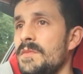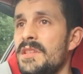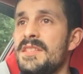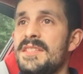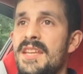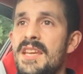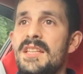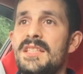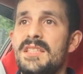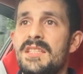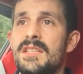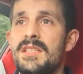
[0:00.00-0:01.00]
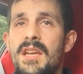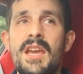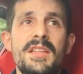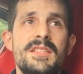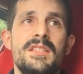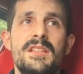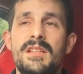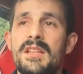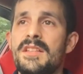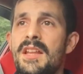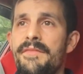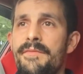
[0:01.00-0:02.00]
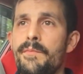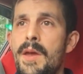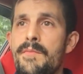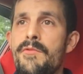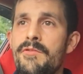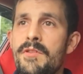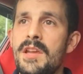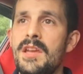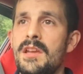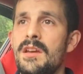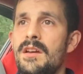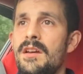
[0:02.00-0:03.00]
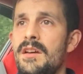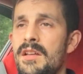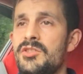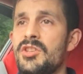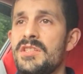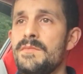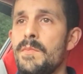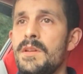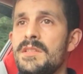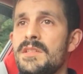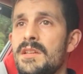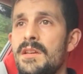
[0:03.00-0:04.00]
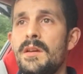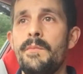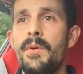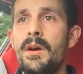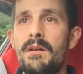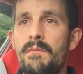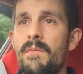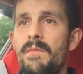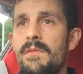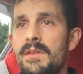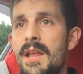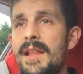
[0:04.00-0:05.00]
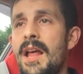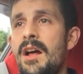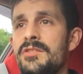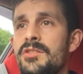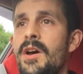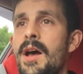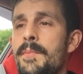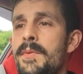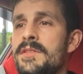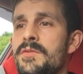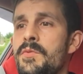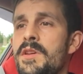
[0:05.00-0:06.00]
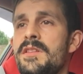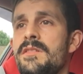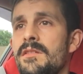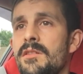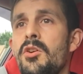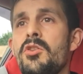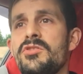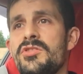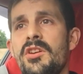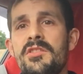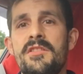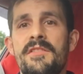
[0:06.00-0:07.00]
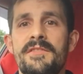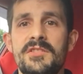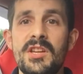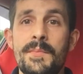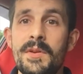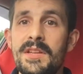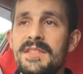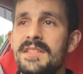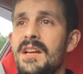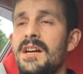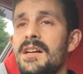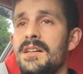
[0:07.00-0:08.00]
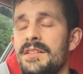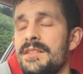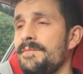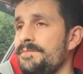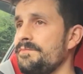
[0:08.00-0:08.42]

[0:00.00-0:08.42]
The seats, yes, doesn't have memory adjustment, but that also happens with loads of the Japanese cars.